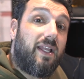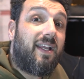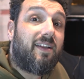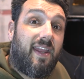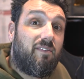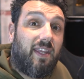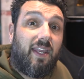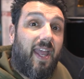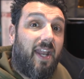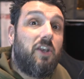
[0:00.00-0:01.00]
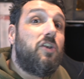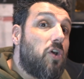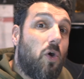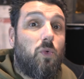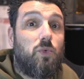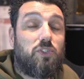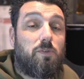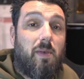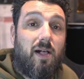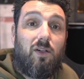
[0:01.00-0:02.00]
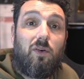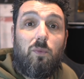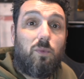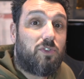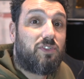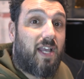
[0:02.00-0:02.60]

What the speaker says: engraving and no smell was